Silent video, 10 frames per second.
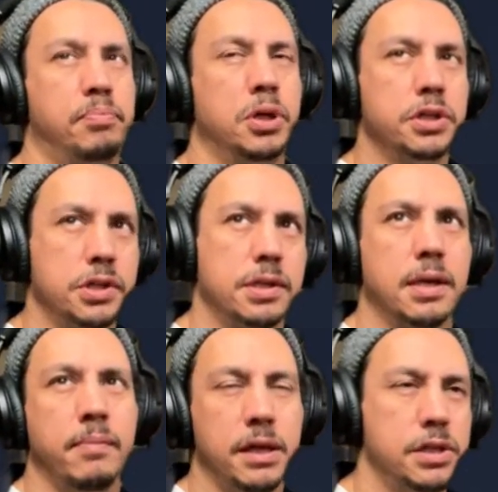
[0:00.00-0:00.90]
pushed
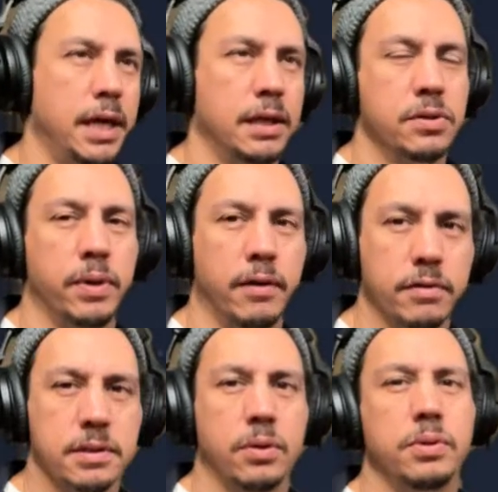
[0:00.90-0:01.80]
commit change or
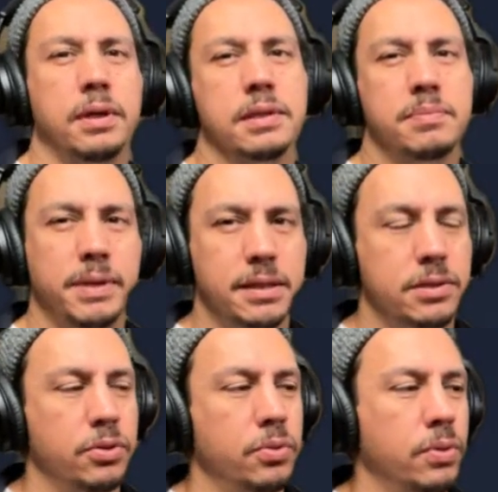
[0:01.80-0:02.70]
whatever. So you can
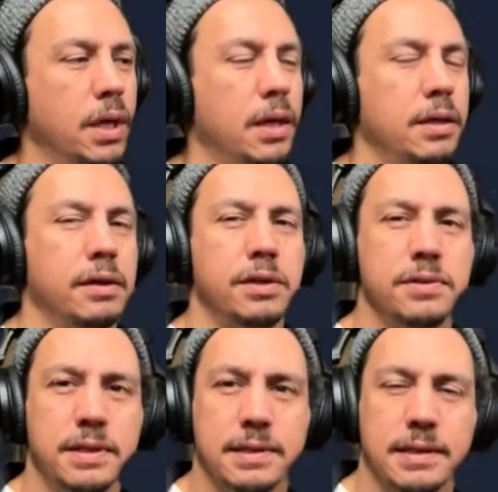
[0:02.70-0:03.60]
you could
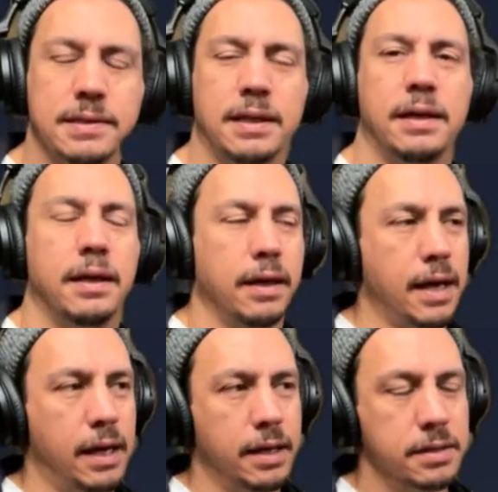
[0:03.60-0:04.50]
use the assistant, it
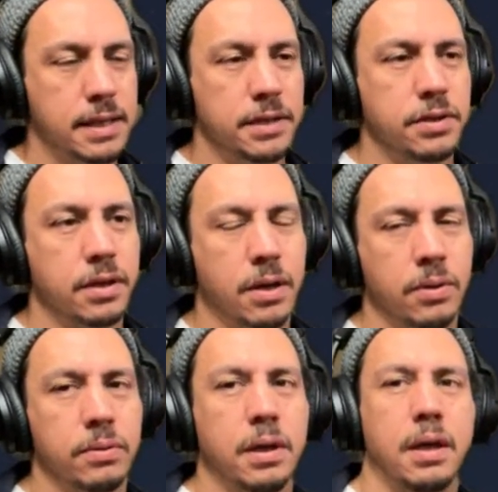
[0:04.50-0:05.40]
kind of understands your
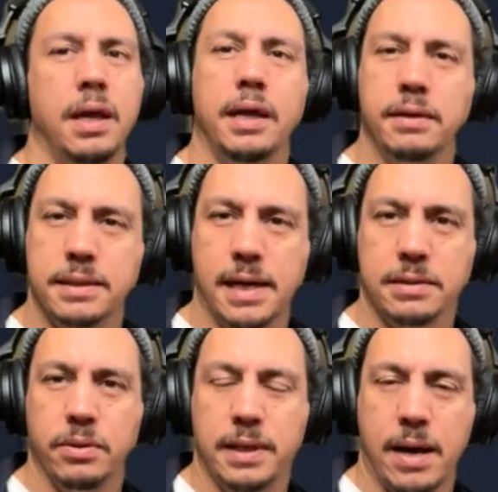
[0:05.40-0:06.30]
code, and you can
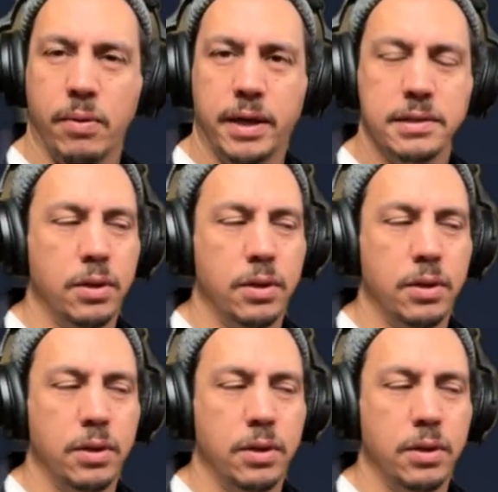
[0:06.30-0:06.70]
talk to it that way.